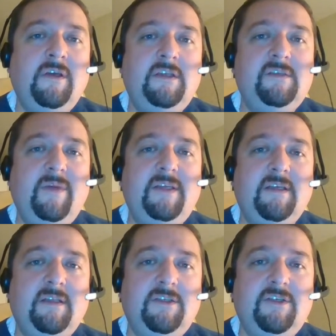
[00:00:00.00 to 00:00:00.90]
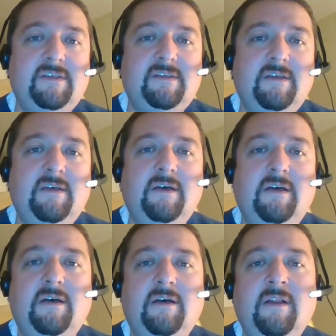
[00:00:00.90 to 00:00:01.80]
It's basically just
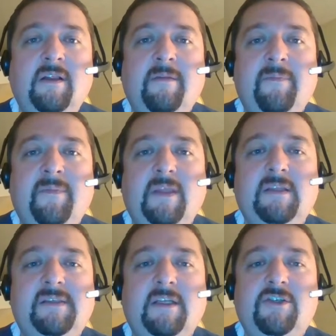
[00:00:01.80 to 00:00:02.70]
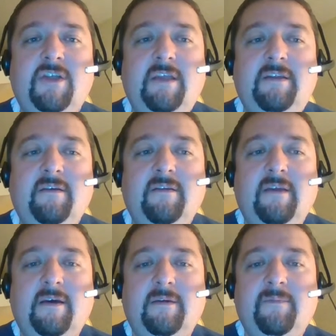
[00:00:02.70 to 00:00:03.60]
instantiating
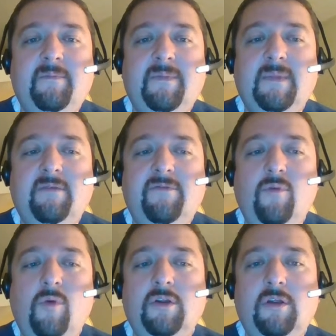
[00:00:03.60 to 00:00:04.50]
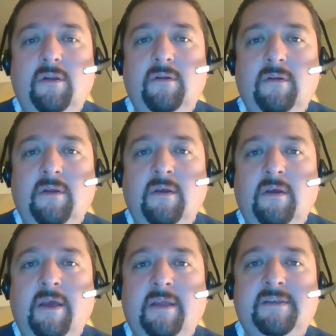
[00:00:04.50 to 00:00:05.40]
the view model
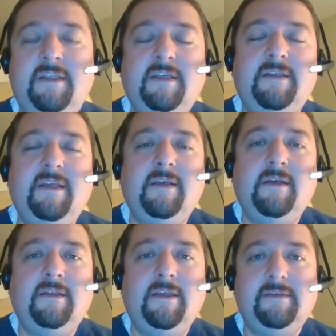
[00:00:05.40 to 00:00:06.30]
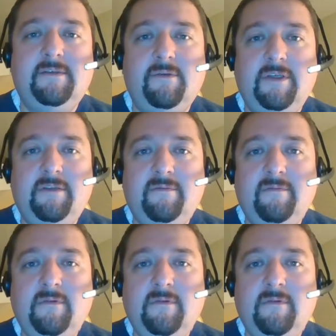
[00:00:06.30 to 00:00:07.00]
and setting data context to it.